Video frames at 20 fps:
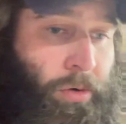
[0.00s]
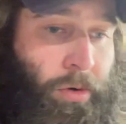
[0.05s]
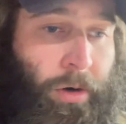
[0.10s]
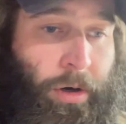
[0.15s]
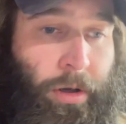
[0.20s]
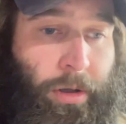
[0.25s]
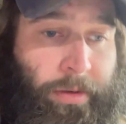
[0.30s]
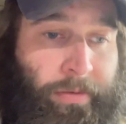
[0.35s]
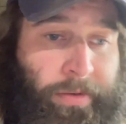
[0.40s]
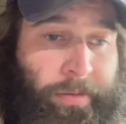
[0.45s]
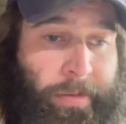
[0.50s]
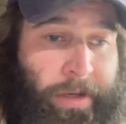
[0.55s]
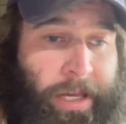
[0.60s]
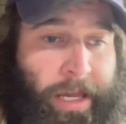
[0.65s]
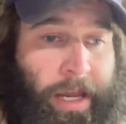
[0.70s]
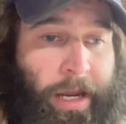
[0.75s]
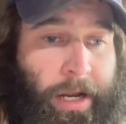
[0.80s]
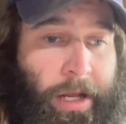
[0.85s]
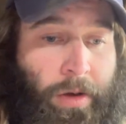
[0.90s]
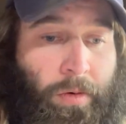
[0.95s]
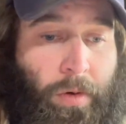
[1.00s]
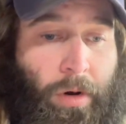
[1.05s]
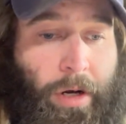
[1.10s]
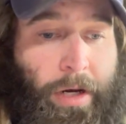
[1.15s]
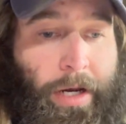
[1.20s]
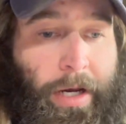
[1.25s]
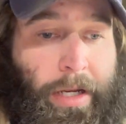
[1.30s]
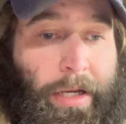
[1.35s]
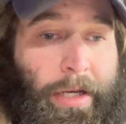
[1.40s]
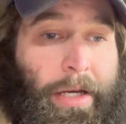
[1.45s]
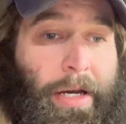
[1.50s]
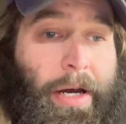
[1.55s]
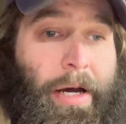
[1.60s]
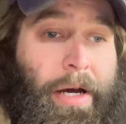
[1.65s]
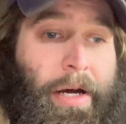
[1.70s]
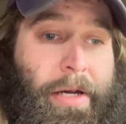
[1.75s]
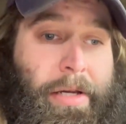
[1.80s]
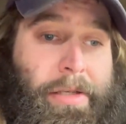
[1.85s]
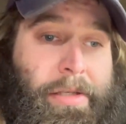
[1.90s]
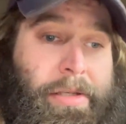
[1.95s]
all of the mechanic work on the
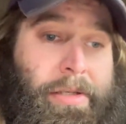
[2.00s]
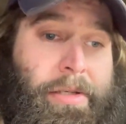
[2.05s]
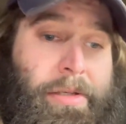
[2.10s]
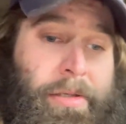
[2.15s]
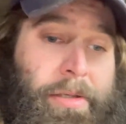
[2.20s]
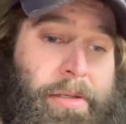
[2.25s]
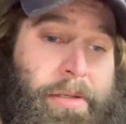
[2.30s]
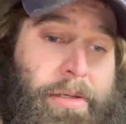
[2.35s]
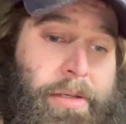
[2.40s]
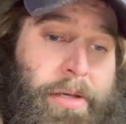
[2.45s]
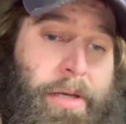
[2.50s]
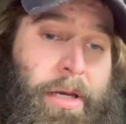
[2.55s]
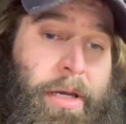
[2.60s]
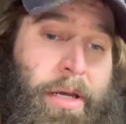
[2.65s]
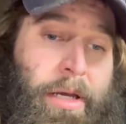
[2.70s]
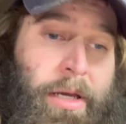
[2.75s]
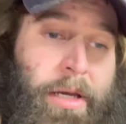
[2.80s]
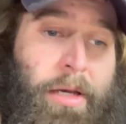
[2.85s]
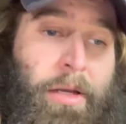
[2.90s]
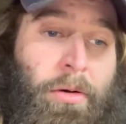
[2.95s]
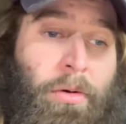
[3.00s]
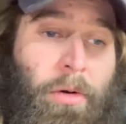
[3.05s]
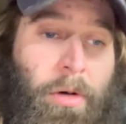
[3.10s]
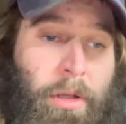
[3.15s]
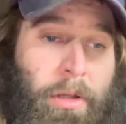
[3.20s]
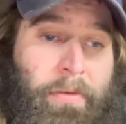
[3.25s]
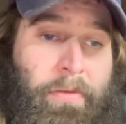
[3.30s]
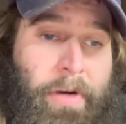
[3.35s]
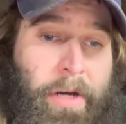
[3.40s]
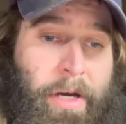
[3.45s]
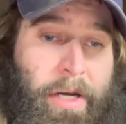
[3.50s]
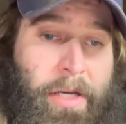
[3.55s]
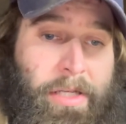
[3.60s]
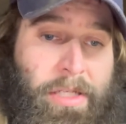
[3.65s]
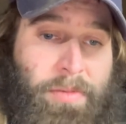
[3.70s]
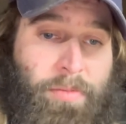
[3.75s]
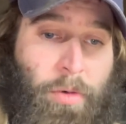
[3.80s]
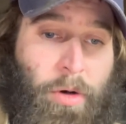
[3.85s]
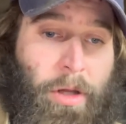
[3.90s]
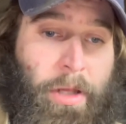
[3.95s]
cars and all of
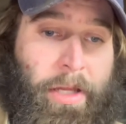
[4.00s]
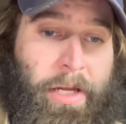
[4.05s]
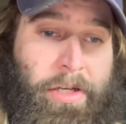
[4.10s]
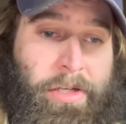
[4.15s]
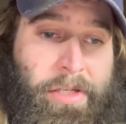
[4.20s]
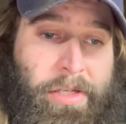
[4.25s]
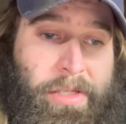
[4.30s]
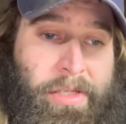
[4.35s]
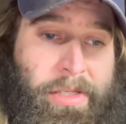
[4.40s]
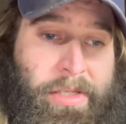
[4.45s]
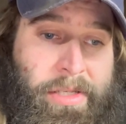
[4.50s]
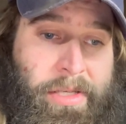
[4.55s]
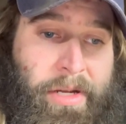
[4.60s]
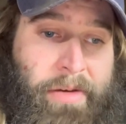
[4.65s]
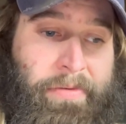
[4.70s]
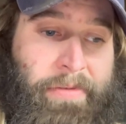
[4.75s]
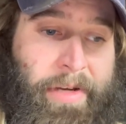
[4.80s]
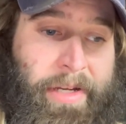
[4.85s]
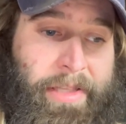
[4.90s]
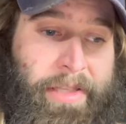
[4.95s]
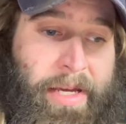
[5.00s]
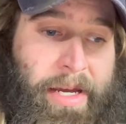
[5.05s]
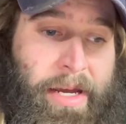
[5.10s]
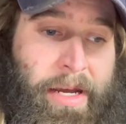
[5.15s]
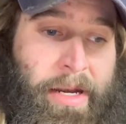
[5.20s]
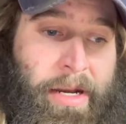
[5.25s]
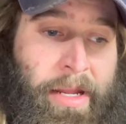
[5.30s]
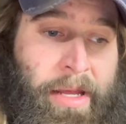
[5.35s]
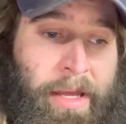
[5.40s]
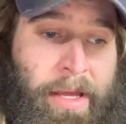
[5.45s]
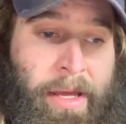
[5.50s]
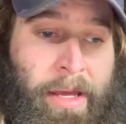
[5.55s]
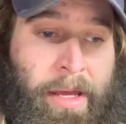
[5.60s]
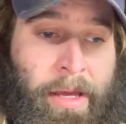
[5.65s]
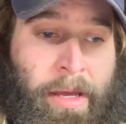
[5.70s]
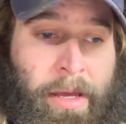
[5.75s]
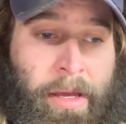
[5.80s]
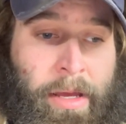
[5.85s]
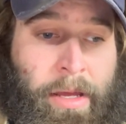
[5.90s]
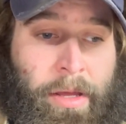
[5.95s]
small engines and stuff like that.
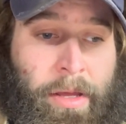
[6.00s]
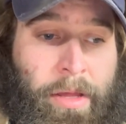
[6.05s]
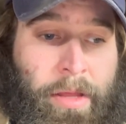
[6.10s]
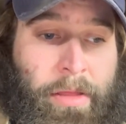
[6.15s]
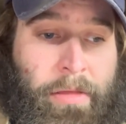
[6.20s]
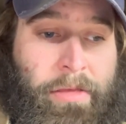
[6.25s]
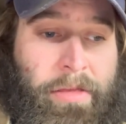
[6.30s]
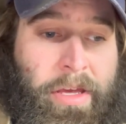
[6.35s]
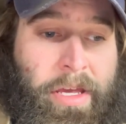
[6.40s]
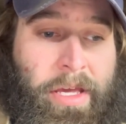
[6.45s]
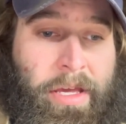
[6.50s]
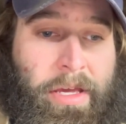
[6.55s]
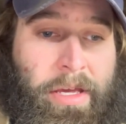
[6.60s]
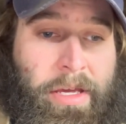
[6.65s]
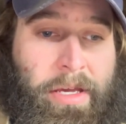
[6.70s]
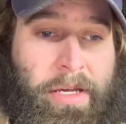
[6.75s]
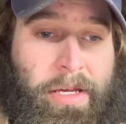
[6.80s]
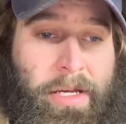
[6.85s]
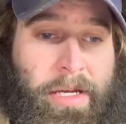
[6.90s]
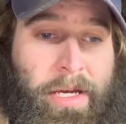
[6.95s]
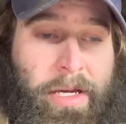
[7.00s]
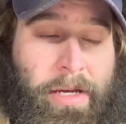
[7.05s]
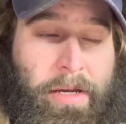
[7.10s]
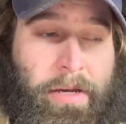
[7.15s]
The,